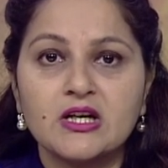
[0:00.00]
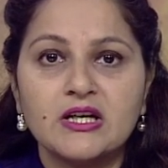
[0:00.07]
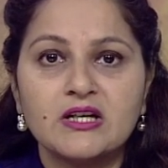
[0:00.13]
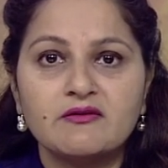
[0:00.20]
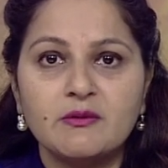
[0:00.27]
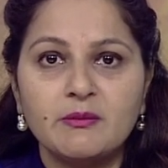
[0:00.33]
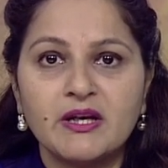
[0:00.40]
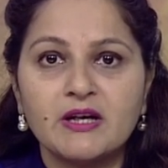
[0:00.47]

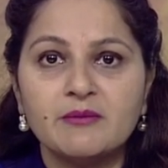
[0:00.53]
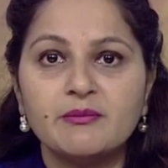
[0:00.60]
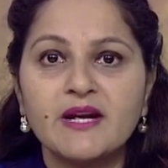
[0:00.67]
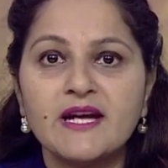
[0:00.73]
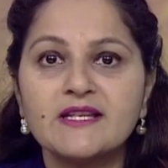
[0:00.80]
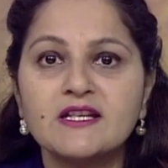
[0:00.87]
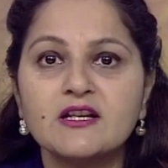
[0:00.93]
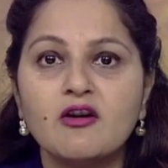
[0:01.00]
It will be
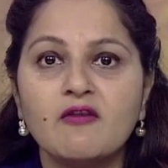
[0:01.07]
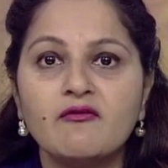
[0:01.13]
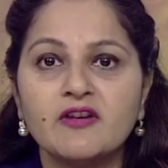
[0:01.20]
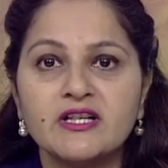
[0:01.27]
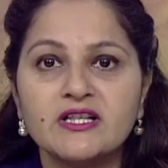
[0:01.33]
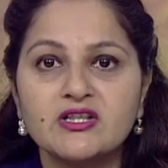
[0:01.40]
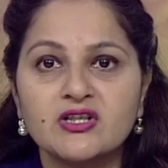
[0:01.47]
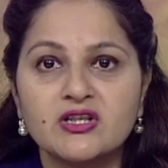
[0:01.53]
comprising of
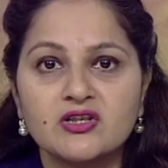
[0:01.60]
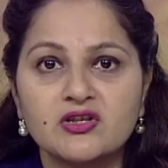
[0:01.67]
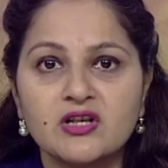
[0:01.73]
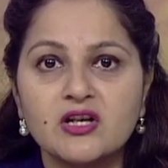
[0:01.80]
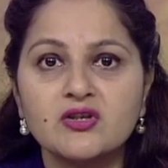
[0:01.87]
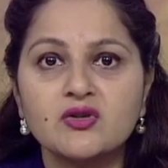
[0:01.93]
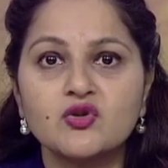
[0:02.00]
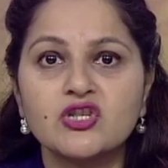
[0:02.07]
a district
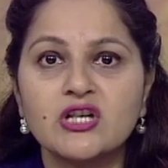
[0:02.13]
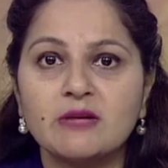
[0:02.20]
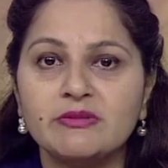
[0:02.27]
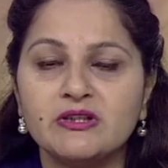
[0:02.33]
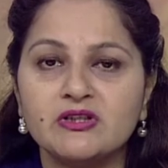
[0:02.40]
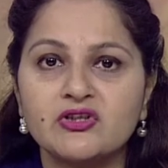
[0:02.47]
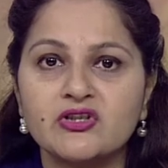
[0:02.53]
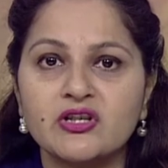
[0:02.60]
judge who shall
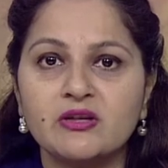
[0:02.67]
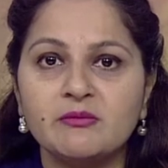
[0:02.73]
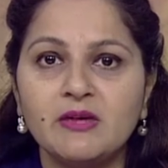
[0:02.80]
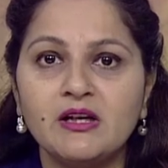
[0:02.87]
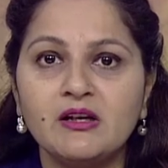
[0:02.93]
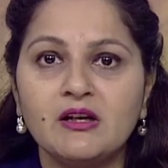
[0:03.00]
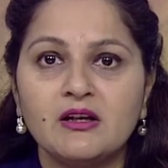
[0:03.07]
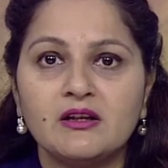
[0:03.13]
be the
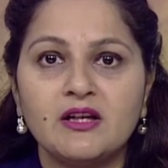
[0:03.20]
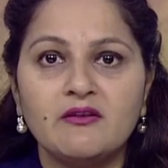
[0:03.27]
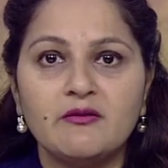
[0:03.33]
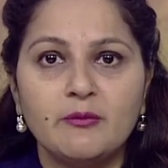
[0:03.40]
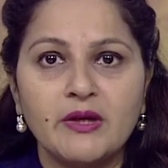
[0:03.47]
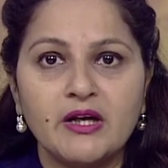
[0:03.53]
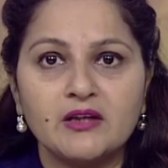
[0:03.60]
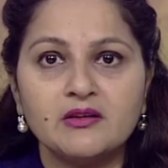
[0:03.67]
chairman, there
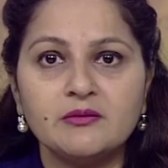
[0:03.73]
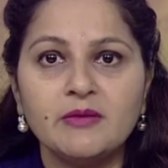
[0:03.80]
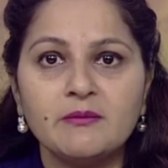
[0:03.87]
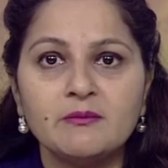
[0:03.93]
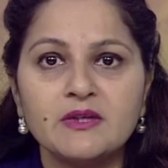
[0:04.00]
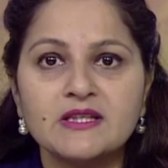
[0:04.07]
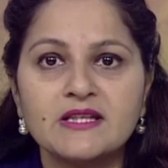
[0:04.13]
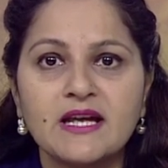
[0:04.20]
will be other
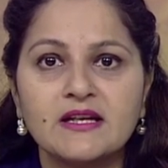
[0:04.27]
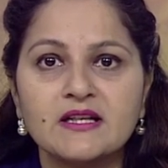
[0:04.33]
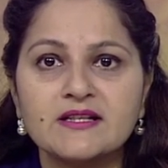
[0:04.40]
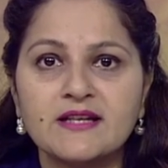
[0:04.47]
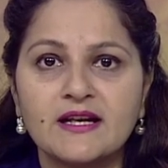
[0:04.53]
members and a